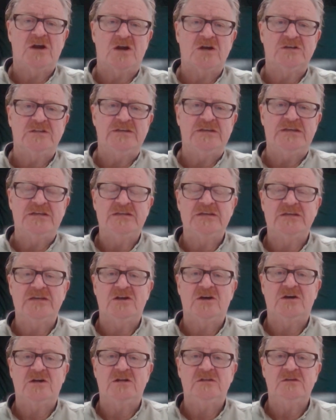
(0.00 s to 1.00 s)
hardly eating
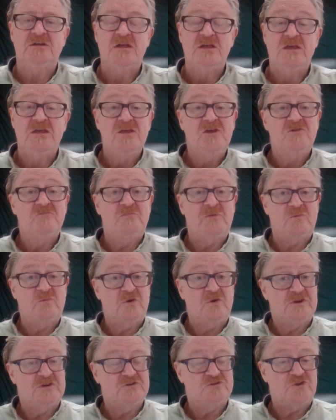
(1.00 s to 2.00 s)
at all. But
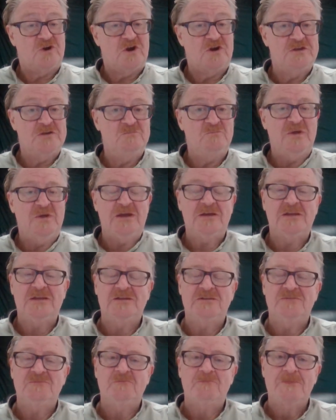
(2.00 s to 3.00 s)
we're going to draw him back
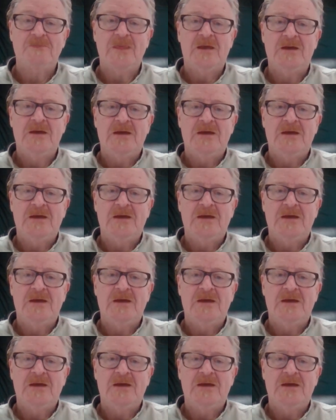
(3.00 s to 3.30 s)
in.